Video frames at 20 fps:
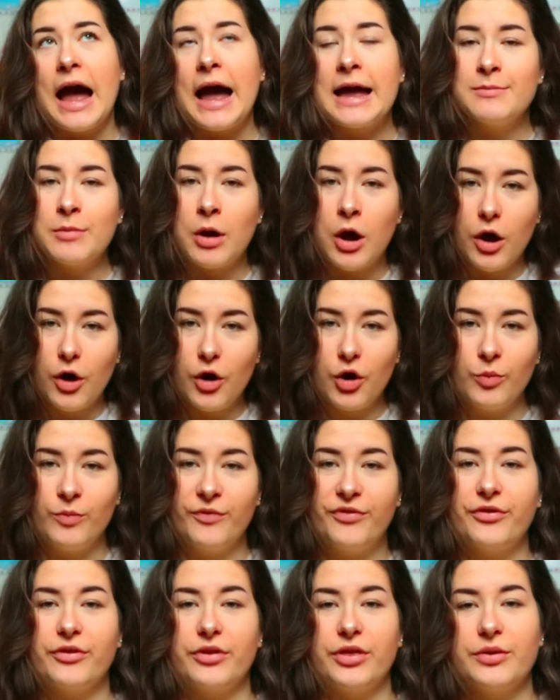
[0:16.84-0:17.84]
I'm
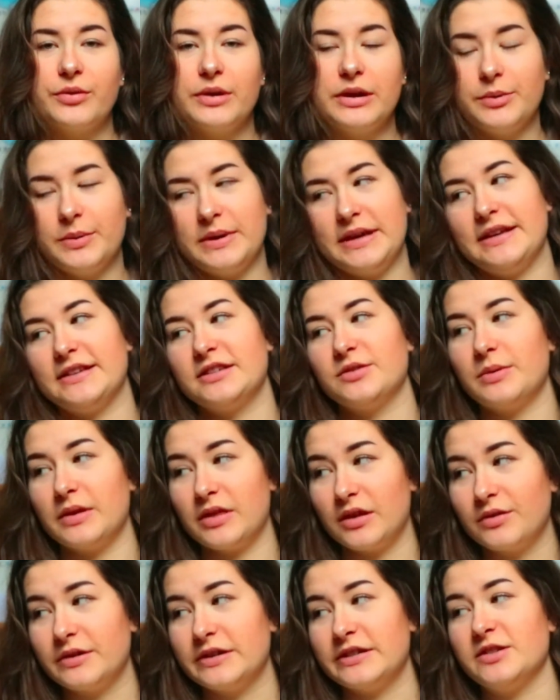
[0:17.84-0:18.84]
home for three weeks
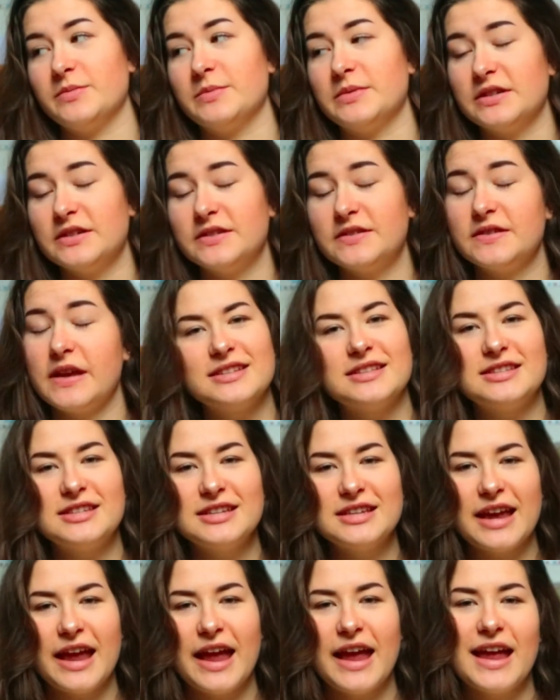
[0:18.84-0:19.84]
with Christmas.
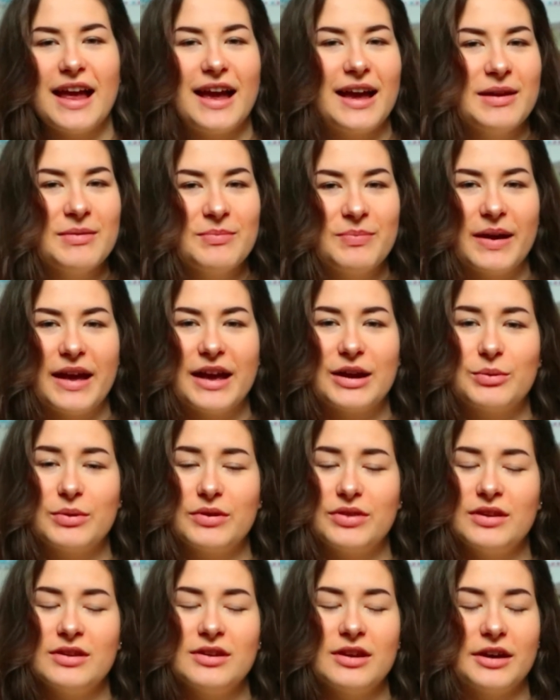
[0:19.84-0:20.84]
Today I'm back
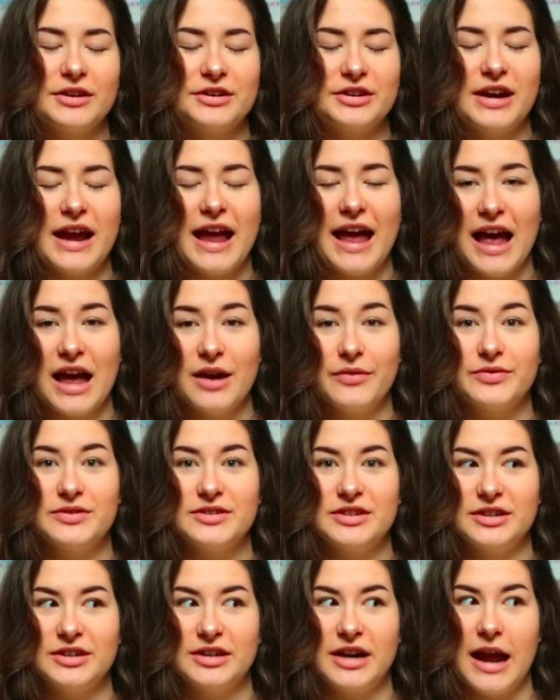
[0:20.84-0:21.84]
with another
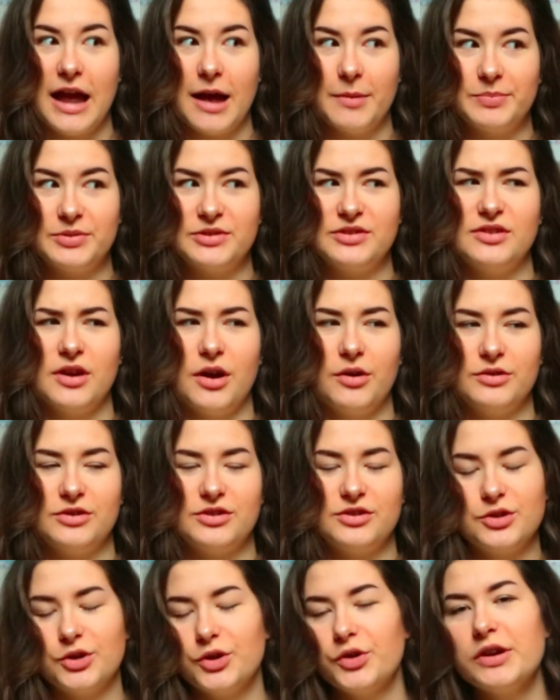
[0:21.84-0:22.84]
After episode
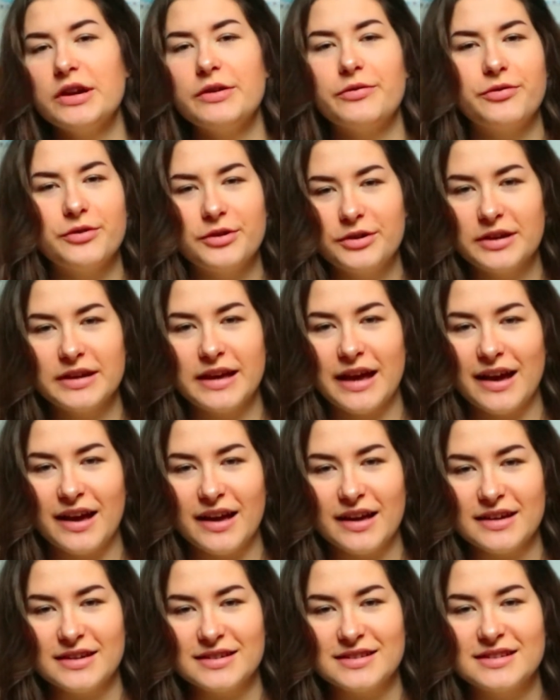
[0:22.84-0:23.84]
story for you
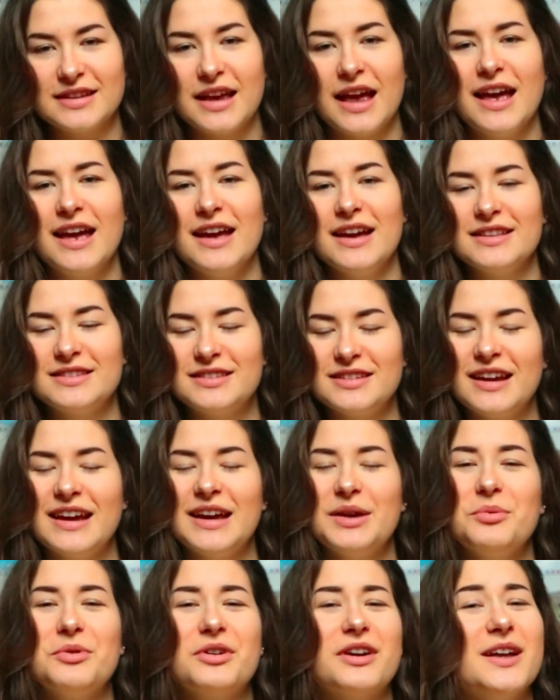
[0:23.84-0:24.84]
guys.
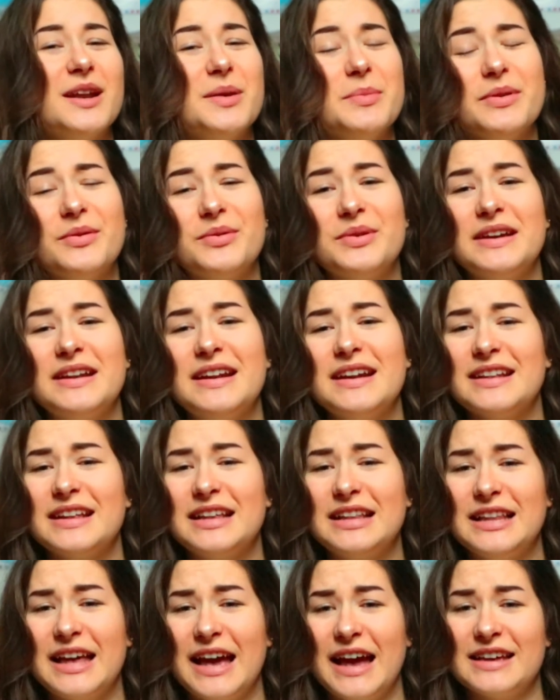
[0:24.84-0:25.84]
Today we're gonna be reading
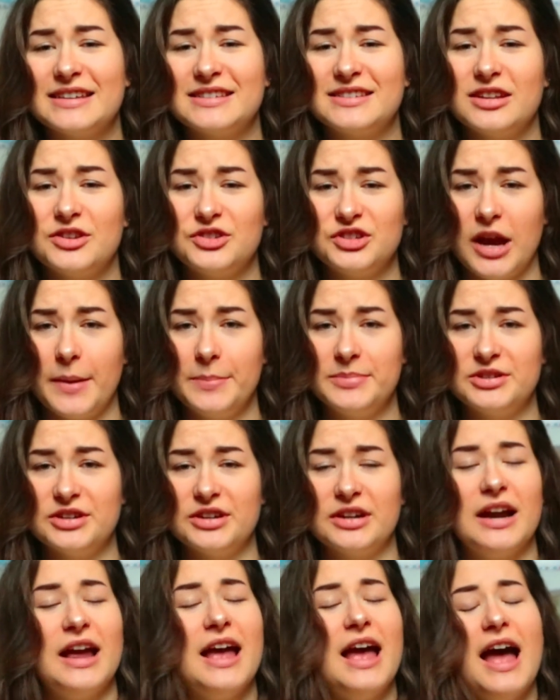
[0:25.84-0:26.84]
the last
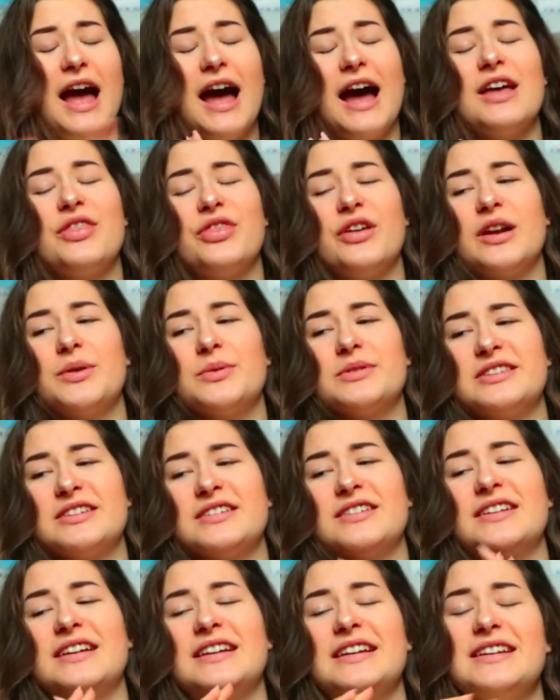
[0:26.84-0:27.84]
chapter. I thought it was
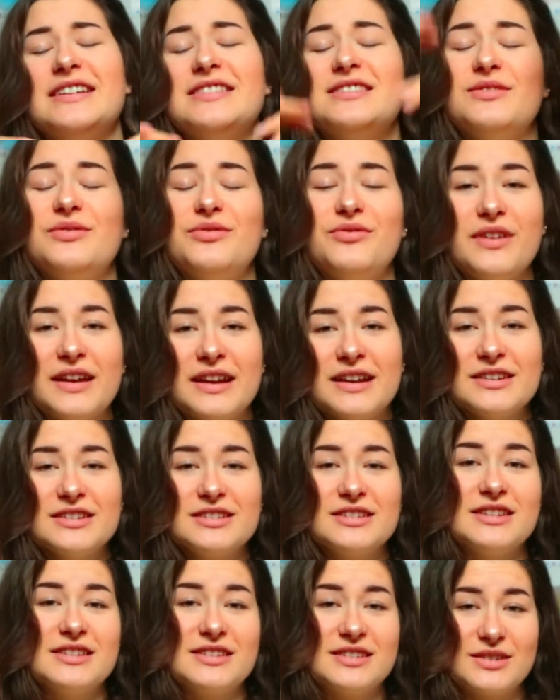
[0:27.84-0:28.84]
a good idea to
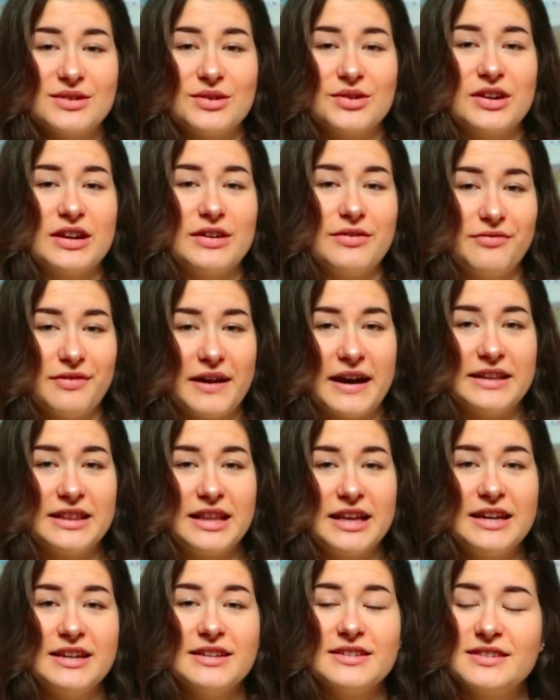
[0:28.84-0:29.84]
finish the story
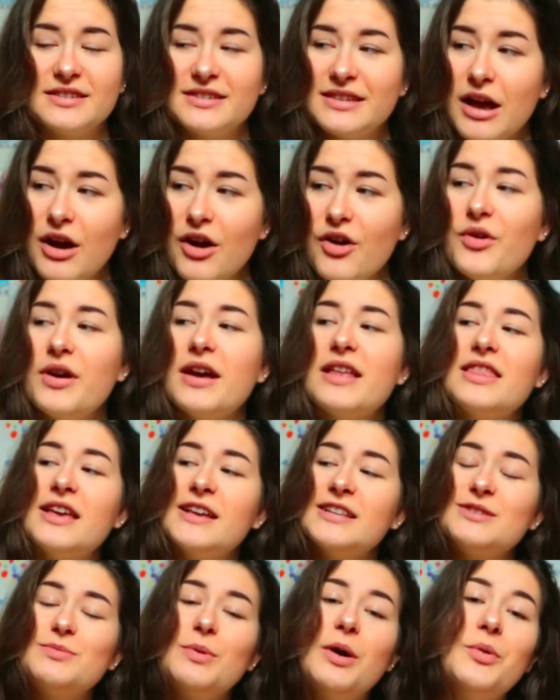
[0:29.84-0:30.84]
finally, so
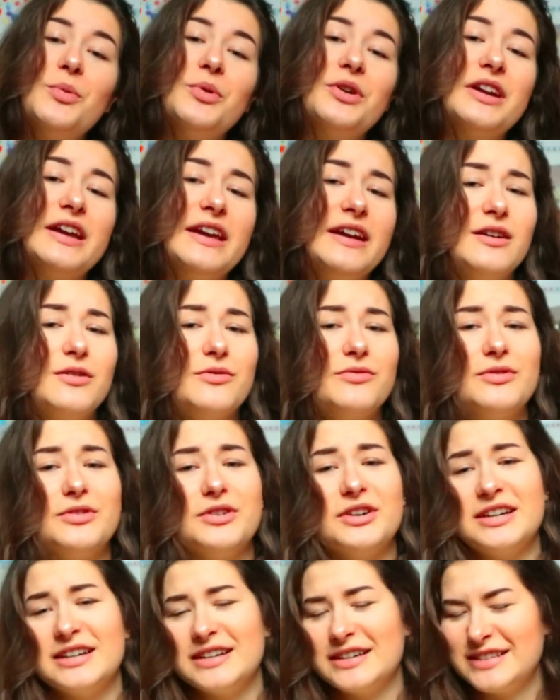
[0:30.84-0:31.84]
that's what we're here
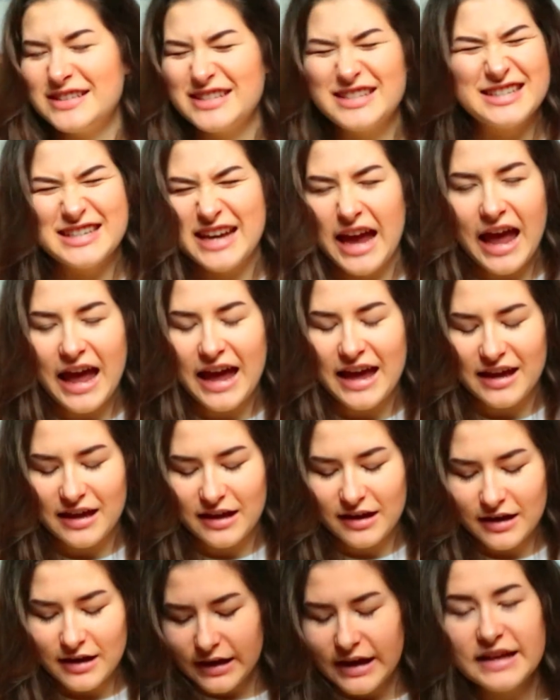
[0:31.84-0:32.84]
for
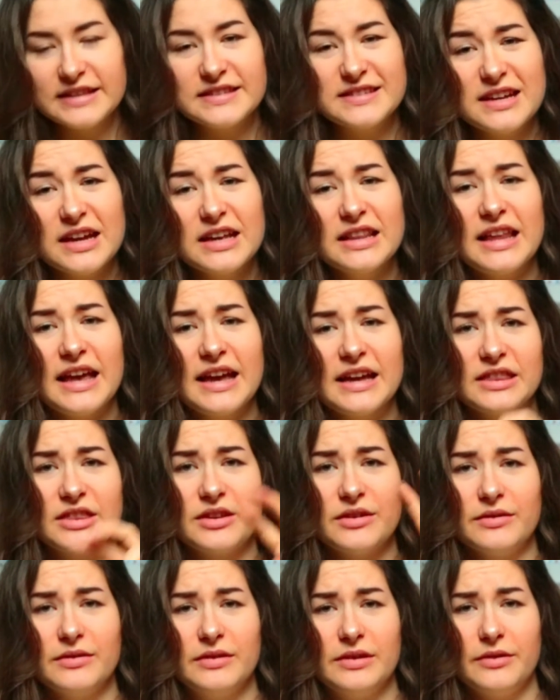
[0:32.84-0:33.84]
today. It's not like
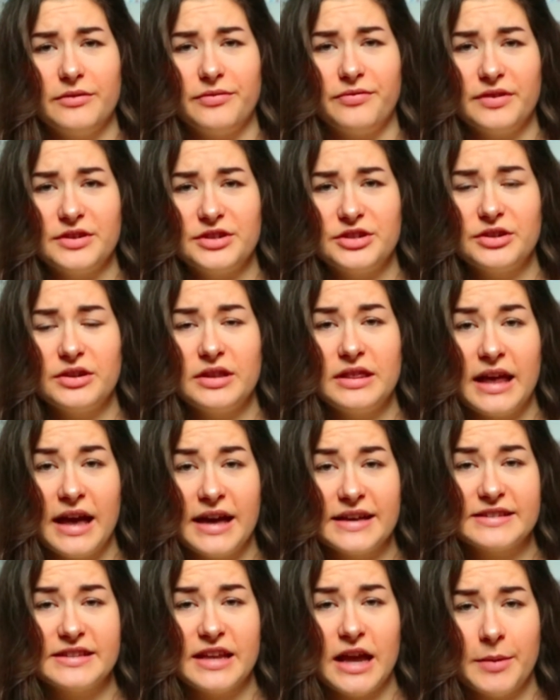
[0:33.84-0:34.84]
the official
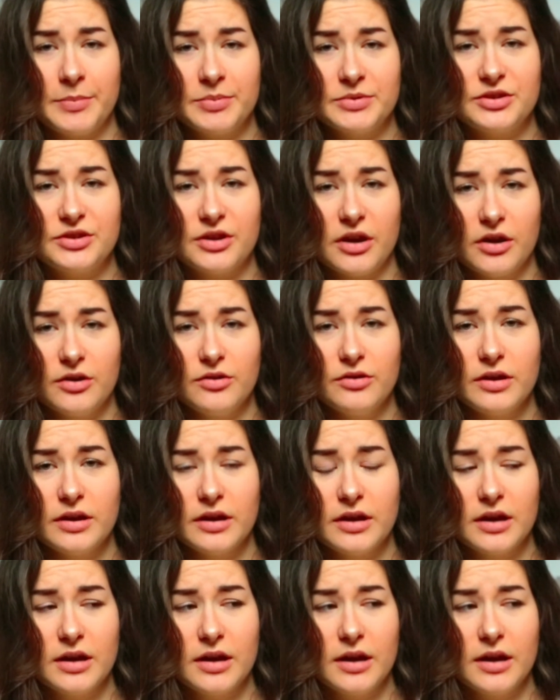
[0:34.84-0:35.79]
last episode,